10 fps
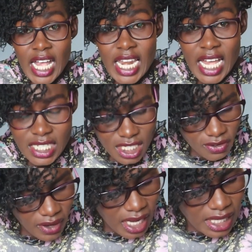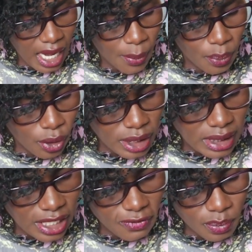elective and
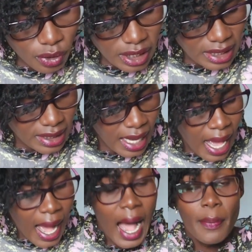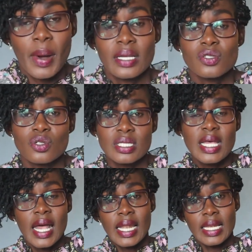appointive bodies are persons
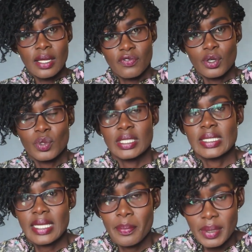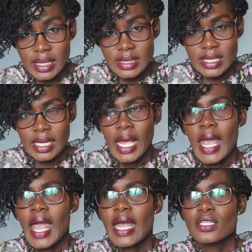living with disability.
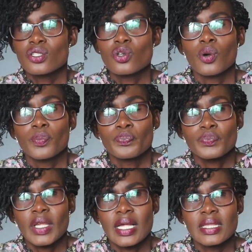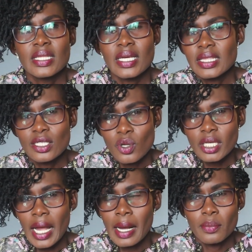And so this
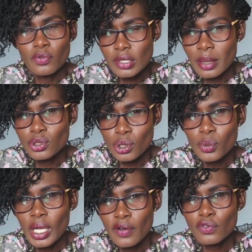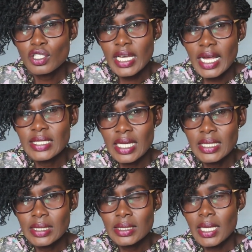one, I'm sure we have not
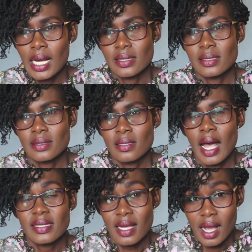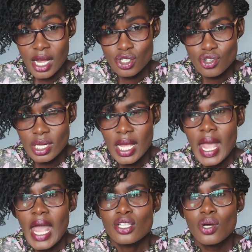attained it as a country,
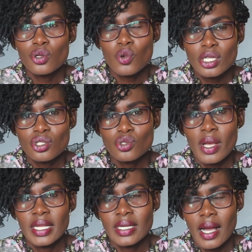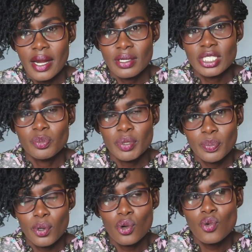and so I would want to encourage
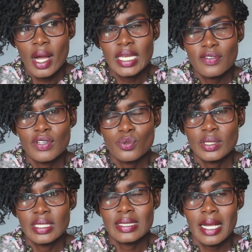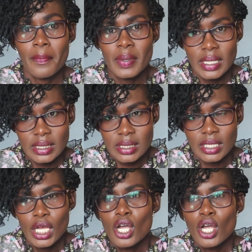people who are living with disability